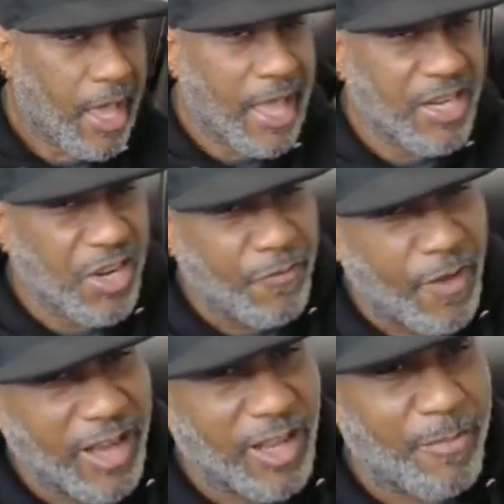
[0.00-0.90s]
and
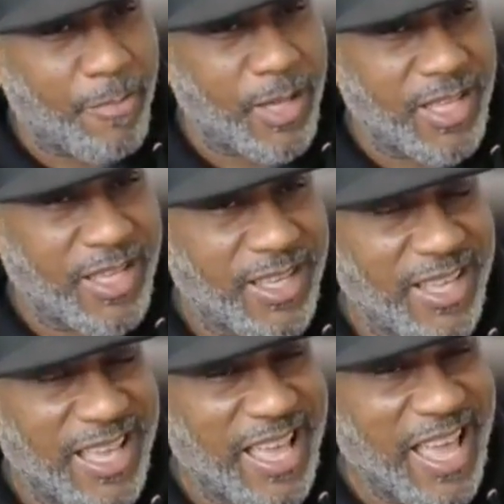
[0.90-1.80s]
develop
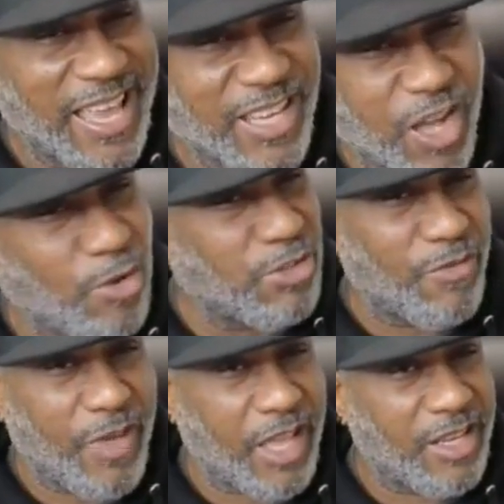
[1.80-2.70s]
and
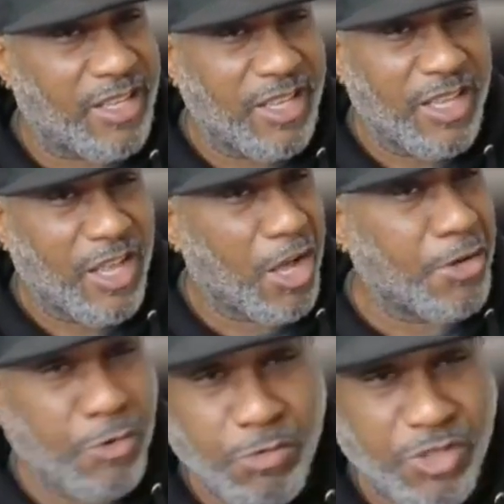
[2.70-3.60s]
cultivate a
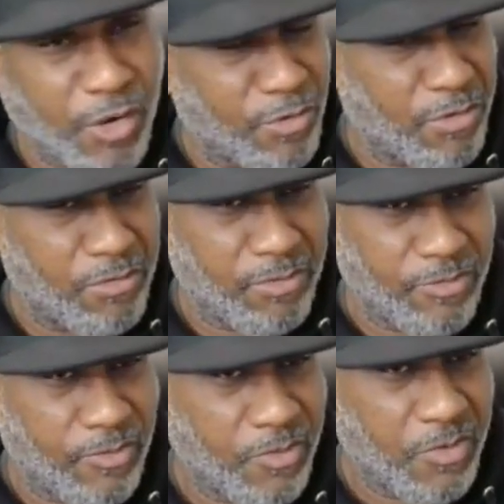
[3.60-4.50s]
new circle.
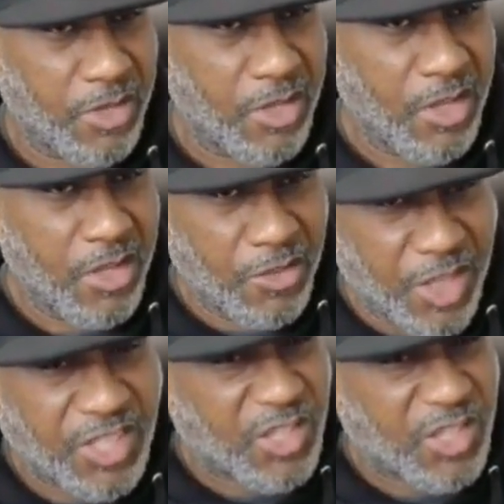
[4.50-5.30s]
This